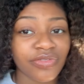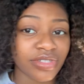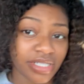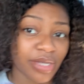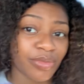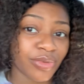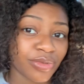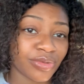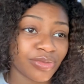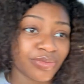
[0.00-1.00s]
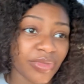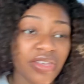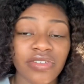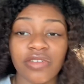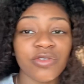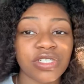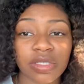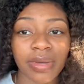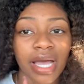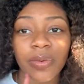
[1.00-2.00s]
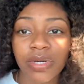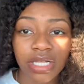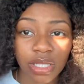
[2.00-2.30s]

a free sample. Even if you just buy one